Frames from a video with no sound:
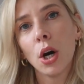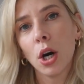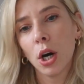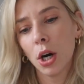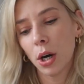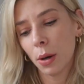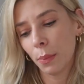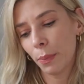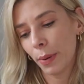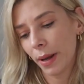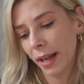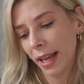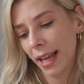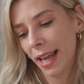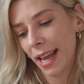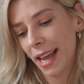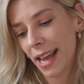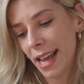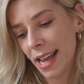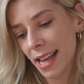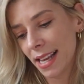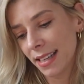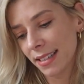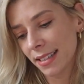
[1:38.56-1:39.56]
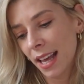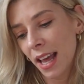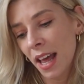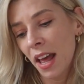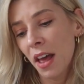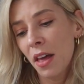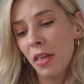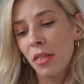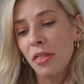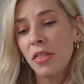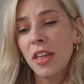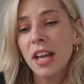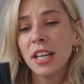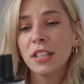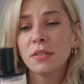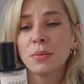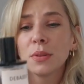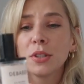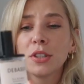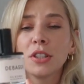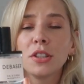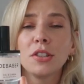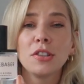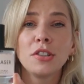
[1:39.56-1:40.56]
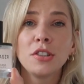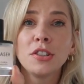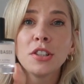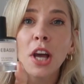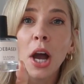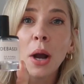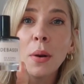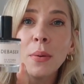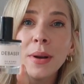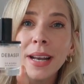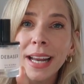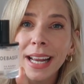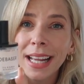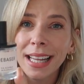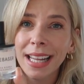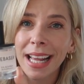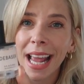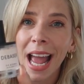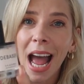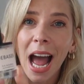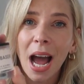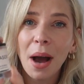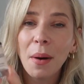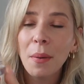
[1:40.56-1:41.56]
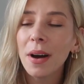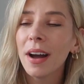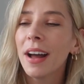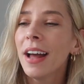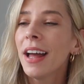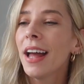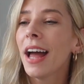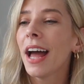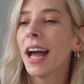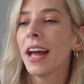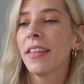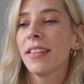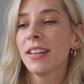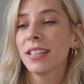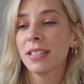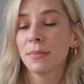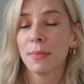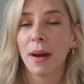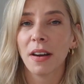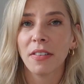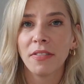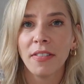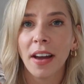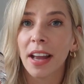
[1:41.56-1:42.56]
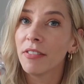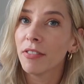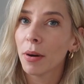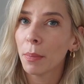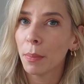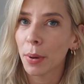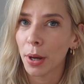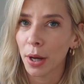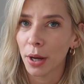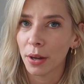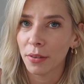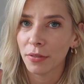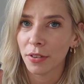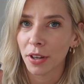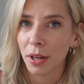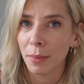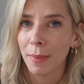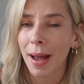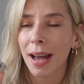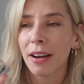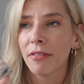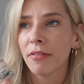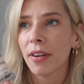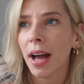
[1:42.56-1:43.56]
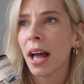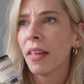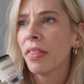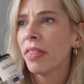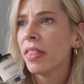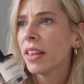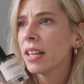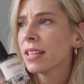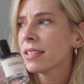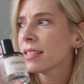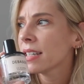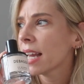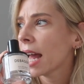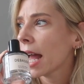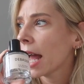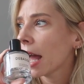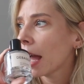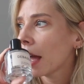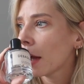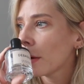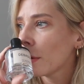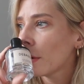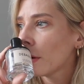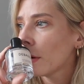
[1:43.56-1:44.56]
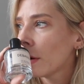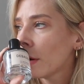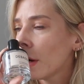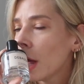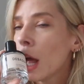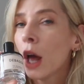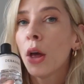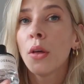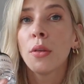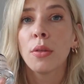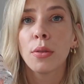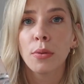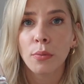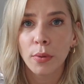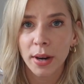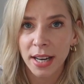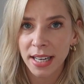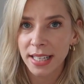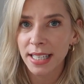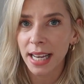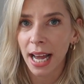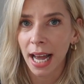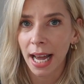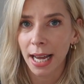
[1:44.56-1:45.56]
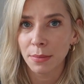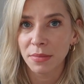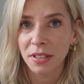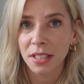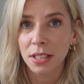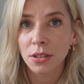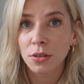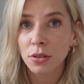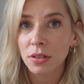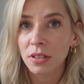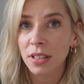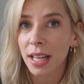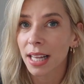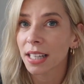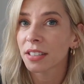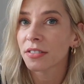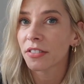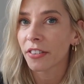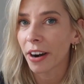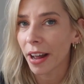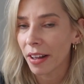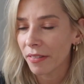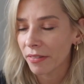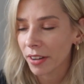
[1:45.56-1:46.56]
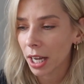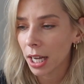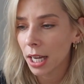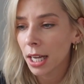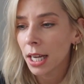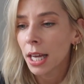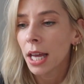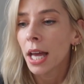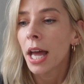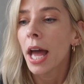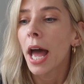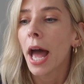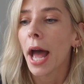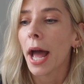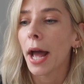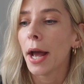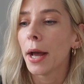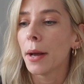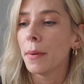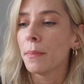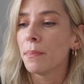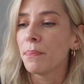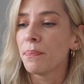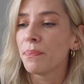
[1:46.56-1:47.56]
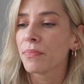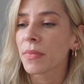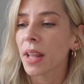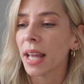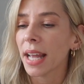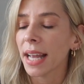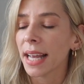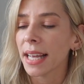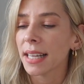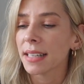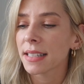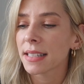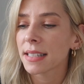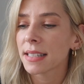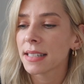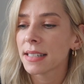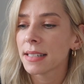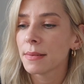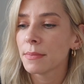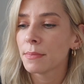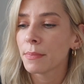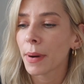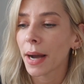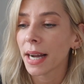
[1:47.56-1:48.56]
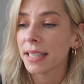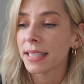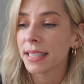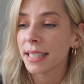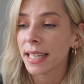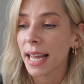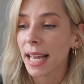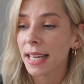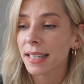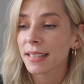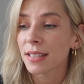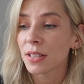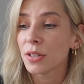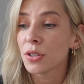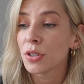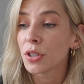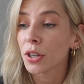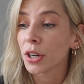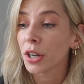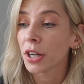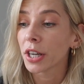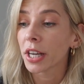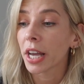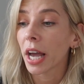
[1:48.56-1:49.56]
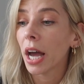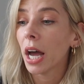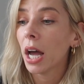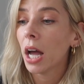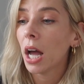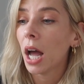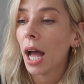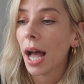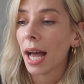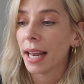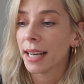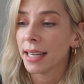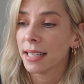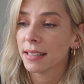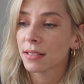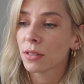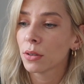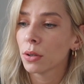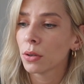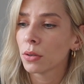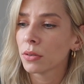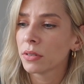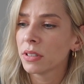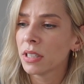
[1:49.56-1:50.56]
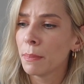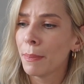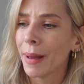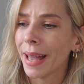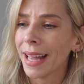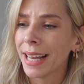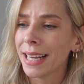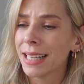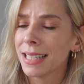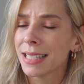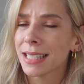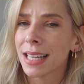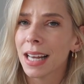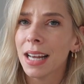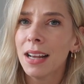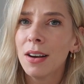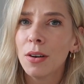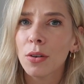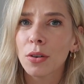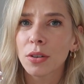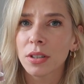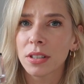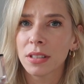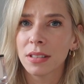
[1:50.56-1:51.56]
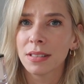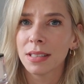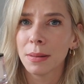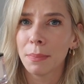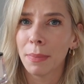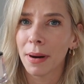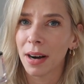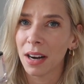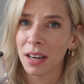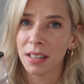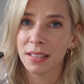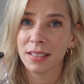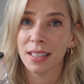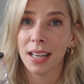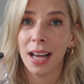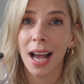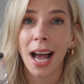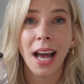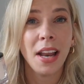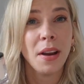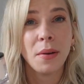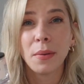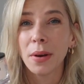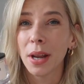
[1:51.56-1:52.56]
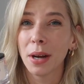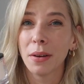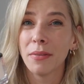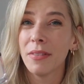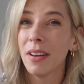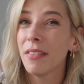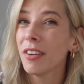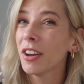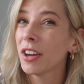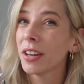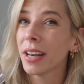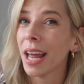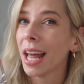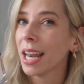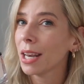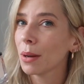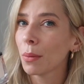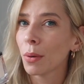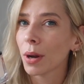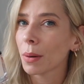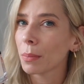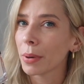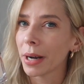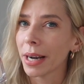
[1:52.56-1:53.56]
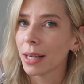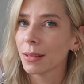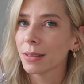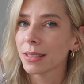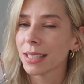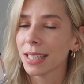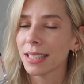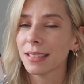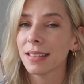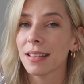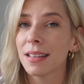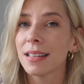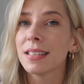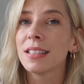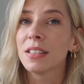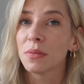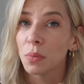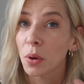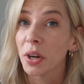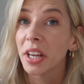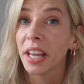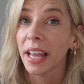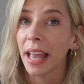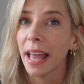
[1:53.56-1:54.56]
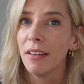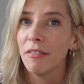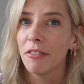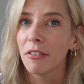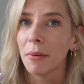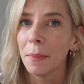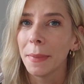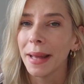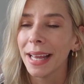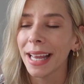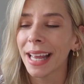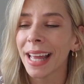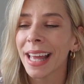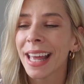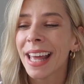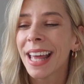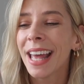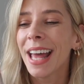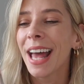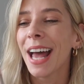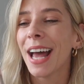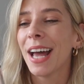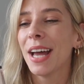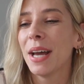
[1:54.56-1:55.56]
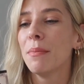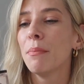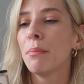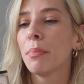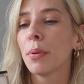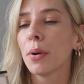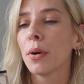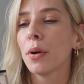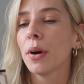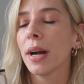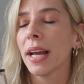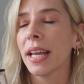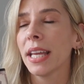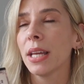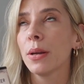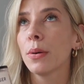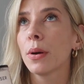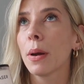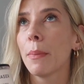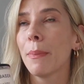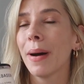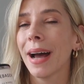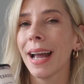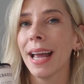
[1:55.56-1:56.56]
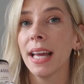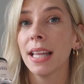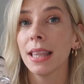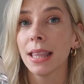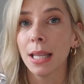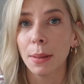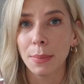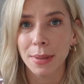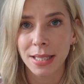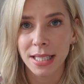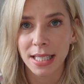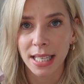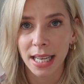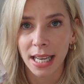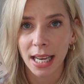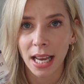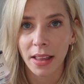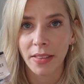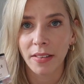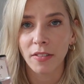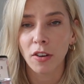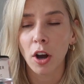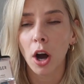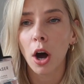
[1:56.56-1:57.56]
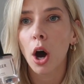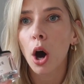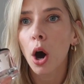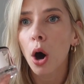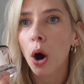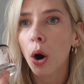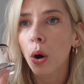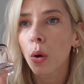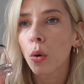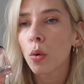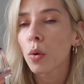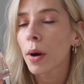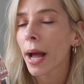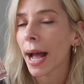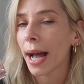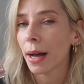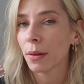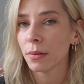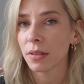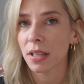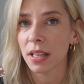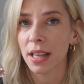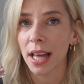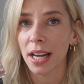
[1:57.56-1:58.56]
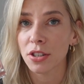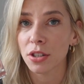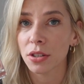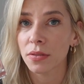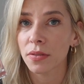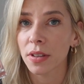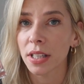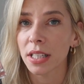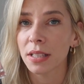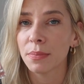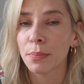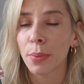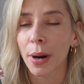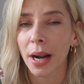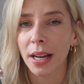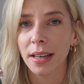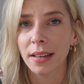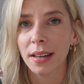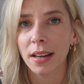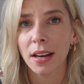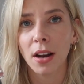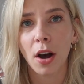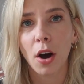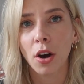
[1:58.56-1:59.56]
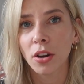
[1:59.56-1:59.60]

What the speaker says: up is this, which is so nearly out, and this is my favorite perfume. I've had this now 3 times, and it does last forever. It's by DS and Durger, and it's called Debaza. I don't know, I've never heard anyone pronounce it, so this is what you're getting from me. But you can buy it at Liberty, and they've got a whole counter there just for this brand, and